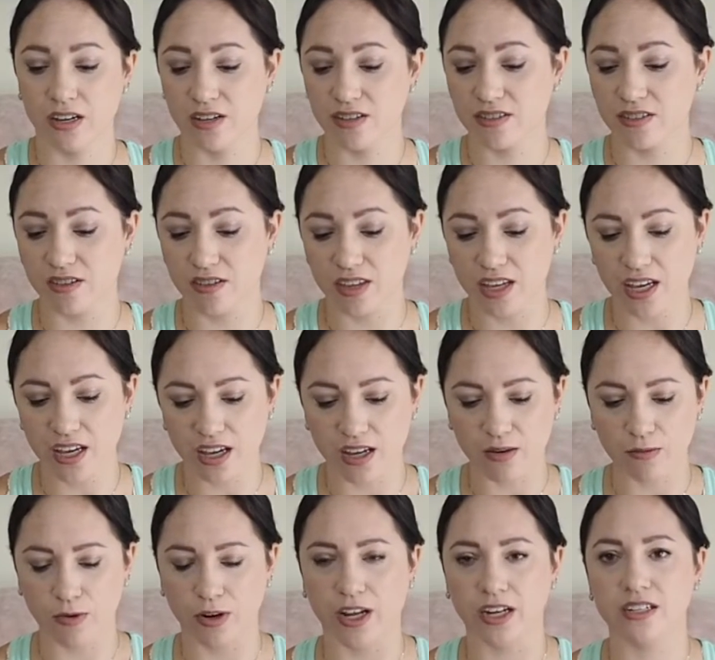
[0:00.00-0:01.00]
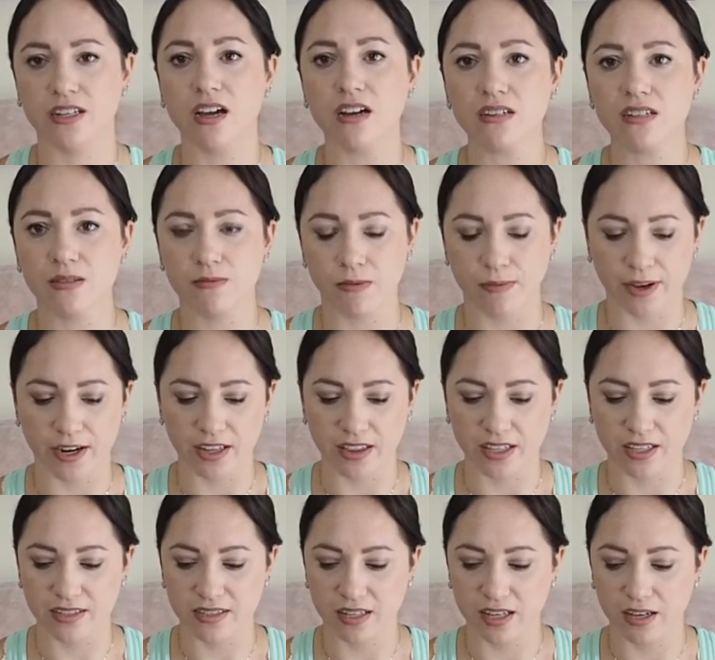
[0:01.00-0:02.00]
So then when I talked to them about it,
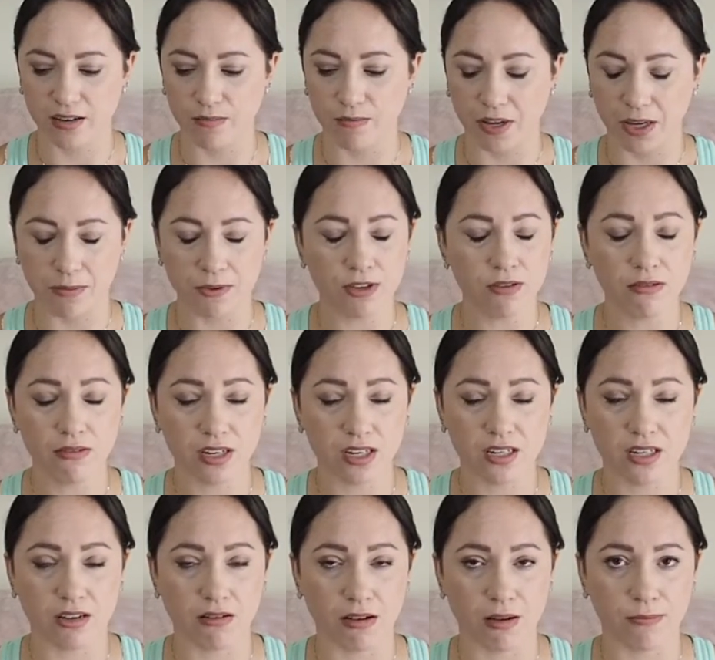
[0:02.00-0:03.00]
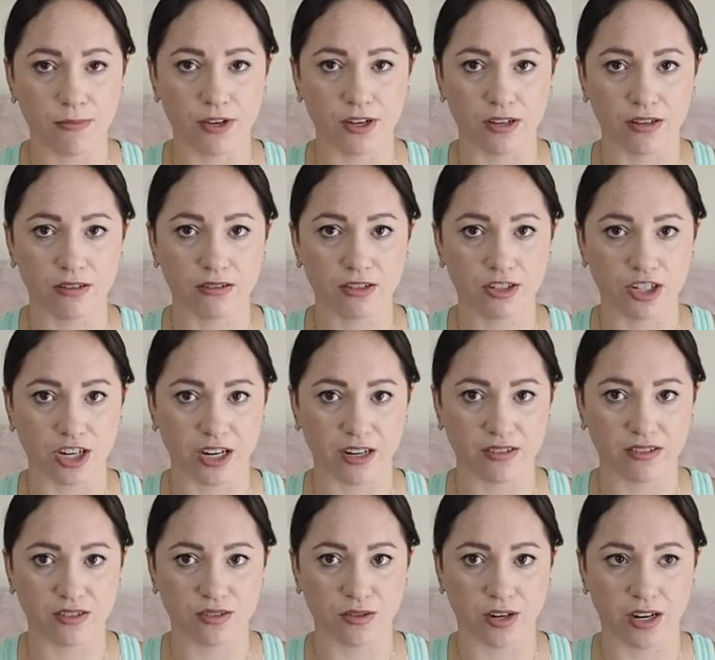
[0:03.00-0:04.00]
they said, maybe you need to go up a shank
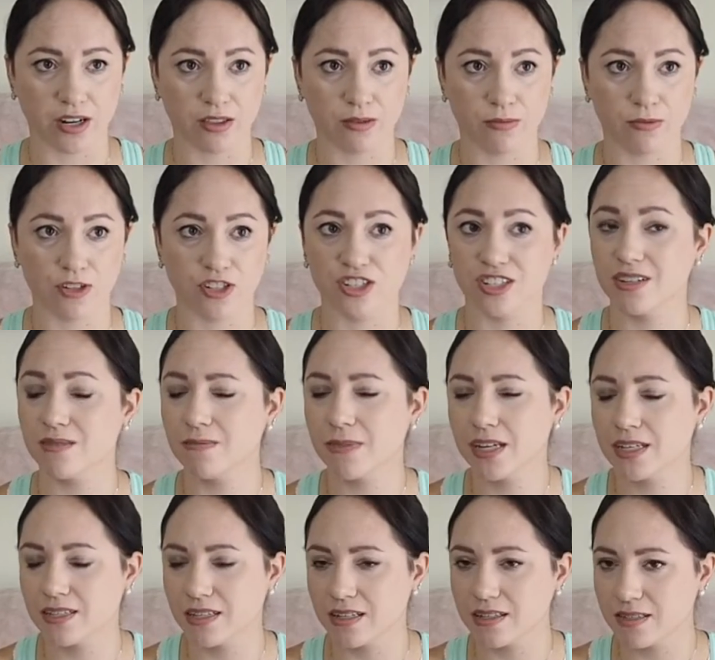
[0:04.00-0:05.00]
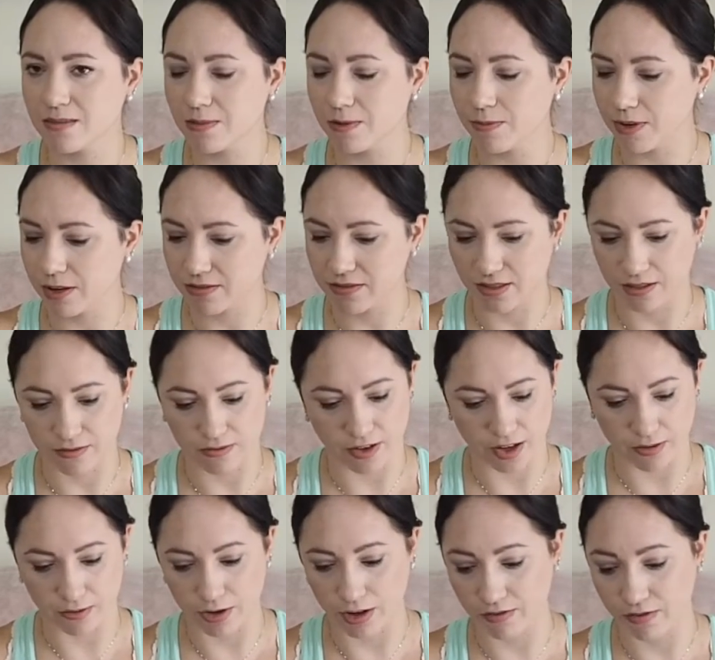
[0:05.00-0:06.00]
strength, which didn't make sense to me, but I was like,
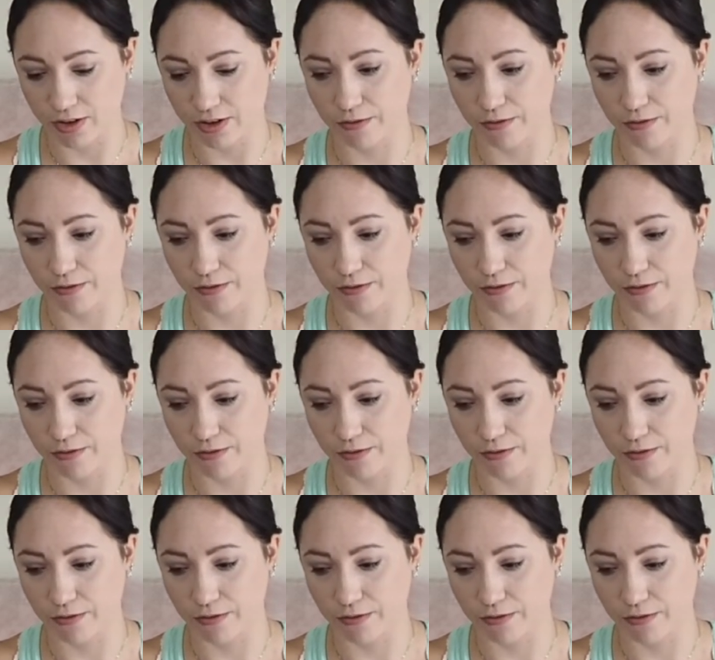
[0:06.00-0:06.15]
fine, whatever.